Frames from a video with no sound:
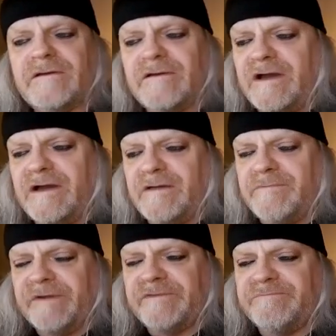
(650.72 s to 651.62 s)

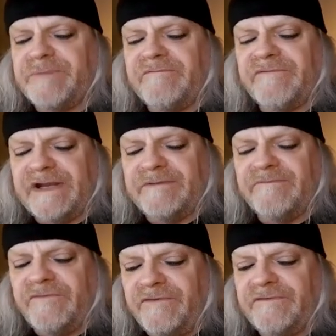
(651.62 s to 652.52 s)
But
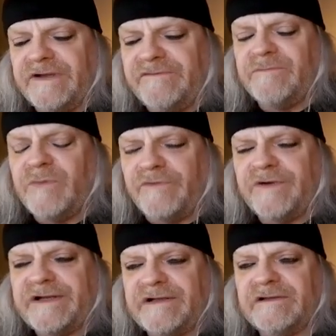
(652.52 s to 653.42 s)
Venom were even more
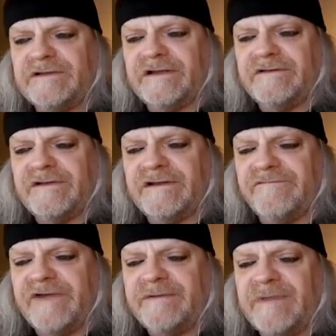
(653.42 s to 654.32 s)
radical,
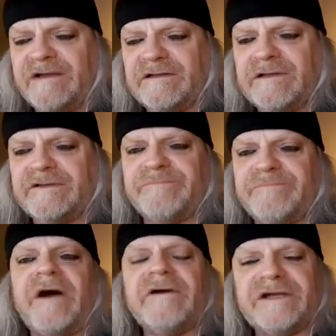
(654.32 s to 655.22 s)
and Venom had a lot of
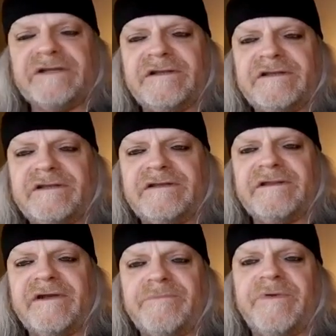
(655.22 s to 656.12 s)
punk in
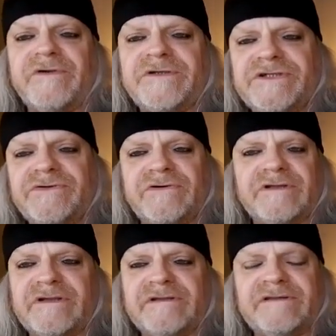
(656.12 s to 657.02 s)
their approach too.
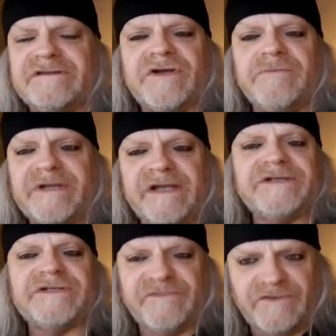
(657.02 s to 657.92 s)
And this
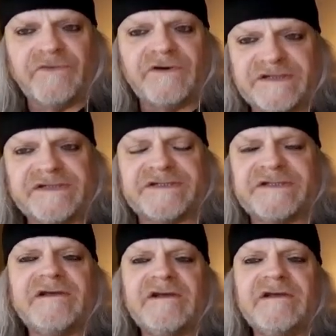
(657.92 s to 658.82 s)
combination, of course, is
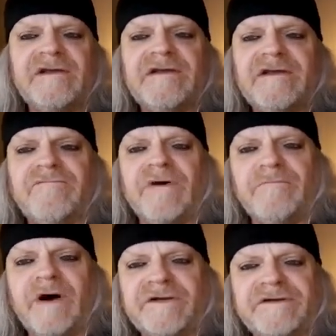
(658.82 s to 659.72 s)
what
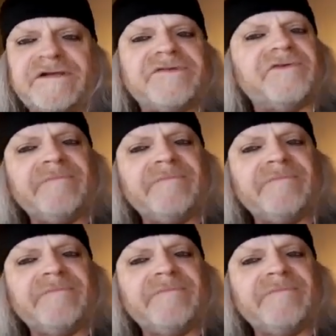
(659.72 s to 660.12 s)
modern extreme